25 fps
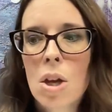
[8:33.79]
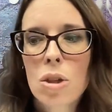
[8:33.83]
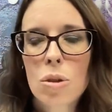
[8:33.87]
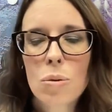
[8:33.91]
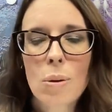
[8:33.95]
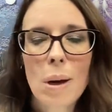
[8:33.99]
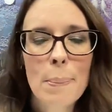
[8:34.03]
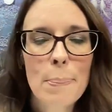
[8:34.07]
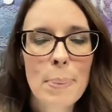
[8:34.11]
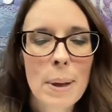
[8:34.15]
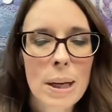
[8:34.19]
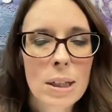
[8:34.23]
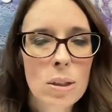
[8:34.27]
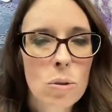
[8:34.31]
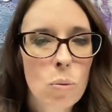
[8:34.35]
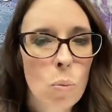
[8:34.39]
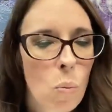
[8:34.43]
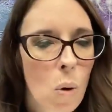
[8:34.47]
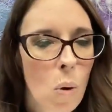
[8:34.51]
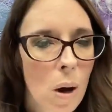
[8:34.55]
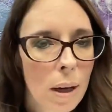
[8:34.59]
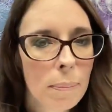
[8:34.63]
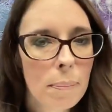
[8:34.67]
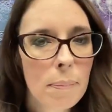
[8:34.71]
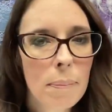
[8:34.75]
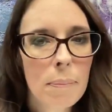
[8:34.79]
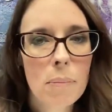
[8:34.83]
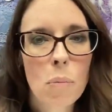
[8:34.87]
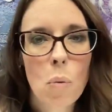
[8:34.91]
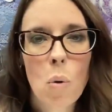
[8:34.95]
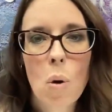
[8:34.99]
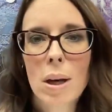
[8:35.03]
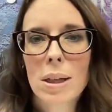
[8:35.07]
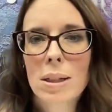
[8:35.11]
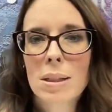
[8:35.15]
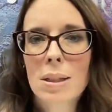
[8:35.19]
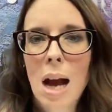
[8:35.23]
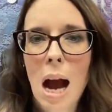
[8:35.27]
So I picked one
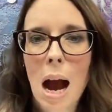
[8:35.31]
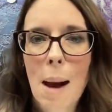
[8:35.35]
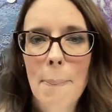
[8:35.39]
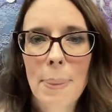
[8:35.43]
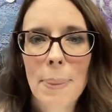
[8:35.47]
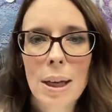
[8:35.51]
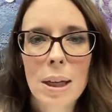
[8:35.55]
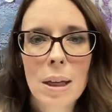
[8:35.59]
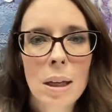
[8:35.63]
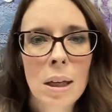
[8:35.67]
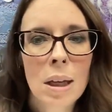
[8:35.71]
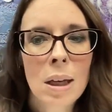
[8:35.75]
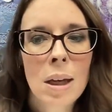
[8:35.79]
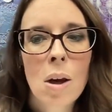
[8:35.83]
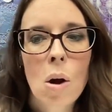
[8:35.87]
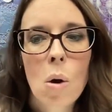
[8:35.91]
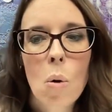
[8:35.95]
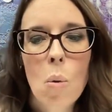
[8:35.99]
topic,